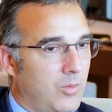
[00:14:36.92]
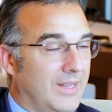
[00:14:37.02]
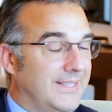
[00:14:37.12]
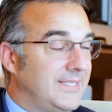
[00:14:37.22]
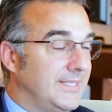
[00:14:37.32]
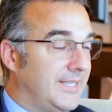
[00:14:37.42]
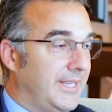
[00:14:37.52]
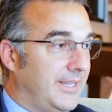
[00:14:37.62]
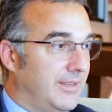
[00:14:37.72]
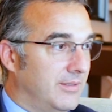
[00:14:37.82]
well, this is
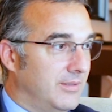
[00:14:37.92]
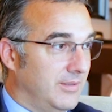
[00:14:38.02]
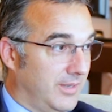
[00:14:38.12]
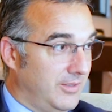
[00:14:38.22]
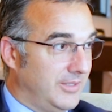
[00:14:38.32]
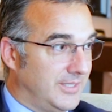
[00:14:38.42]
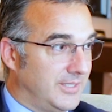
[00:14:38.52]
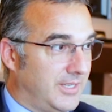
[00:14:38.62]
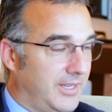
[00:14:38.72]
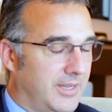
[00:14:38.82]
key. Yeah, this
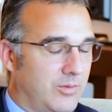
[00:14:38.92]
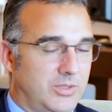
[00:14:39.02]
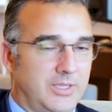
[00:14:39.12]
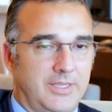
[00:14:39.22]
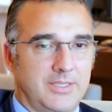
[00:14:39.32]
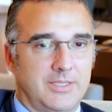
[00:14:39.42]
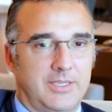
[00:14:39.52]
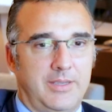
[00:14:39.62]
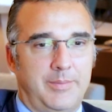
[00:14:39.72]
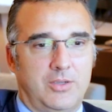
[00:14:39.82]
is key. I would say this is
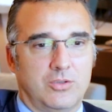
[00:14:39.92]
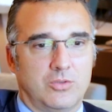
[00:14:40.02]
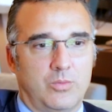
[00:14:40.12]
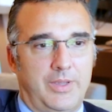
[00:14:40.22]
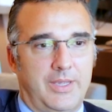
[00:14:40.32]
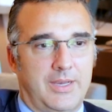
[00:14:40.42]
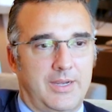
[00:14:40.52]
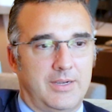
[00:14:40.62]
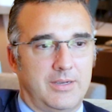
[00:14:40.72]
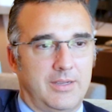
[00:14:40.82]
key because we
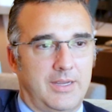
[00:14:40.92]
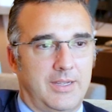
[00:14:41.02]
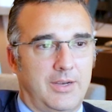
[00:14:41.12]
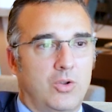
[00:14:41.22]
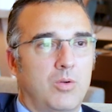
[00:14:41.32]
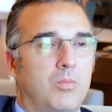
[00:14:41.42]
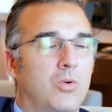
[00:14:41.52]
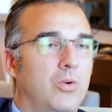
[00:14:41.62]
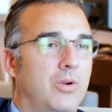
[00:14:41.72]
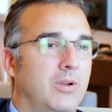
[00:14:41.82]
are no
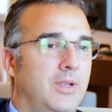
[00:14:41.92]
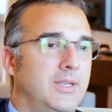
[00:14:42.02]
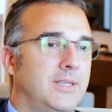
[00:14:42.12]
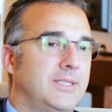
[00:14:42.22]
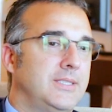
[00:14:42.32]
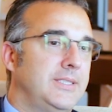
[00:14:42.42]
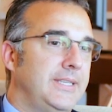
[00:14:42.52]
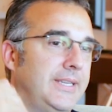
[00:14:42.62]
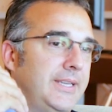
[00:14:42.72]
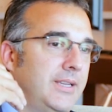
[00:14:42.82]
more
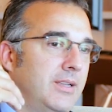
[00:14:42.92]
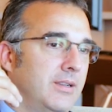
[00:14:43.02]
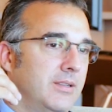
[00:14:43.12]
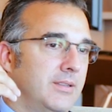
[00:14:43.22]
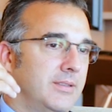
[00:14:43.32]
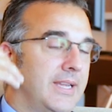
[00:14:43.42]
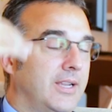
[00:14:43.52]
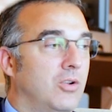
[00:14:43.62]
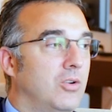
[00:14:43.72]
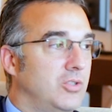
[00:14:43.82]
seeing
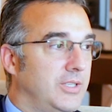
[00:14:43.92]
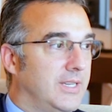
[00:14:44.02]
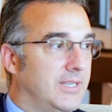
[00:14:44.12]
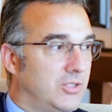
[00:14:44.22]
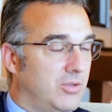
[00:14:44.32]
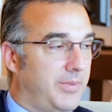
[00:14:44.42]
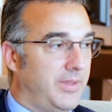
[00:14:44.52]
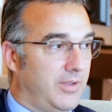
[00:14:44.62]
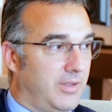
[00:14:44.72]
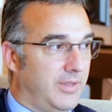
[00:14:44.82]
technology as
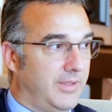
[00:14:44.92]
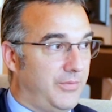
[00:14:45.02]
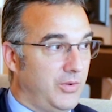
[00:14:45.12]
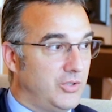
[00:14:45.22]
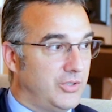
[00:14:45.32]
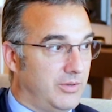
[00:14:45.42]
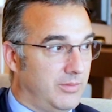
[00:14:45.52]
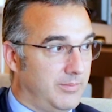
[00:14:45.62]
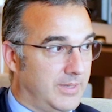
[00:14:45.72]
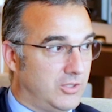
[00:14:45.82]
something in the
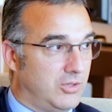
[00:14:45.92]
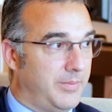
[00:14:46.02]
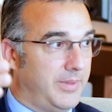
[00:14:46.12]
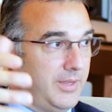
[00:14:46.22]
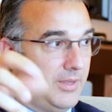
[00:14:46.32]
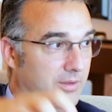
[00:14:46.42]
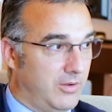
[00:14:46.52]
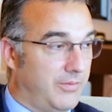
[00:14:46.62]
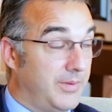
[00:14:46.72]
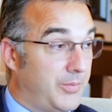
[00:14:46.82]
future, but something
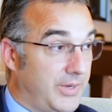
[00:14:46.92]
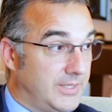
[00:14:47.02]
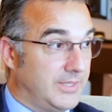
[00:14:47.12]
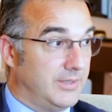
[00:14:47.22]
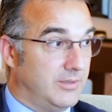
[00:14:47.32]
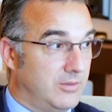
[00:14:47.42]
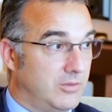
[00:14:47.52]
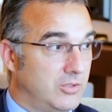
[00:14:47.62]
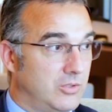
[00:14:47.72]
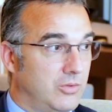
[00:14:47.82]
of the present.
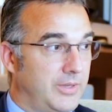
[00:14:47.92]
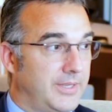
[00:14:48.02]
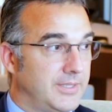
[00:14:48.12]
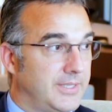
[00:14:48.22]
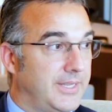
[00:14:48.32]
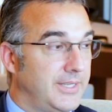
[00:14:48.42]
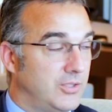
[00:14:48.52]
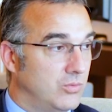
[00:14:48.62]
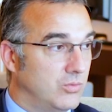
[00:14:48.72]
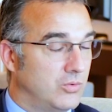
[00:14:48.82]
No? So it is key
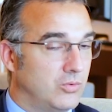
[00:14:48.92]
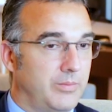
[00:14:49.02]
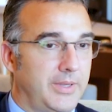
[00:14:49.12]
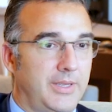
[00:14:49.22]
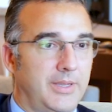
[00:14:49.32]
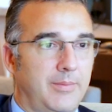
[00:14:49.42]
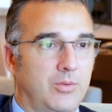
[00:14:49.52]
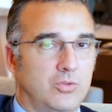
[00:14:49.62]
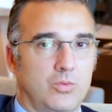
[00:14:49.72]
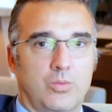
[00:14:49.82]
to be
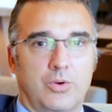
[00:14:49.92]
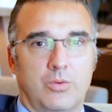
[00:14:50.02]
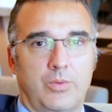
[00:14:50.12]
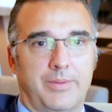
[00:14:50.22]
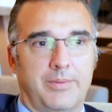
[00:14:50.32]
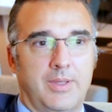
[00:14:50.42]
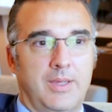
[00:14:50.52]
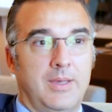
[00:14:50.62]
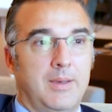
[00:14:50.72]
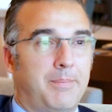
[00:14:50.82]
able to work with
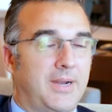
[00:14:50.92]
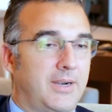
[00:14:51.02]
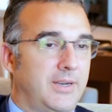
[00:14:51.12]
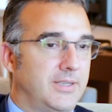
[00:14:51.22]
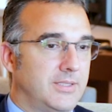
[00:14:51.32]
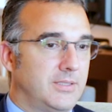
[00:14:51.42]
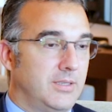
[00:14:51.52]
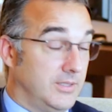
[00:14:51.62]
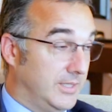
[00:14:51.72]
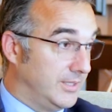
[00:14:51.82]

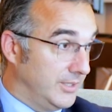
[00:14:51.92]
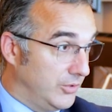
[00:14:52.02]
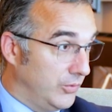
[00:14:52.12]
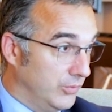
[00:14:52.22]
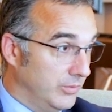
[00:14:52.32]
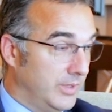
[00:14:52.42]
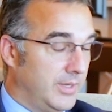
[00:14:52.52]
partners such as you,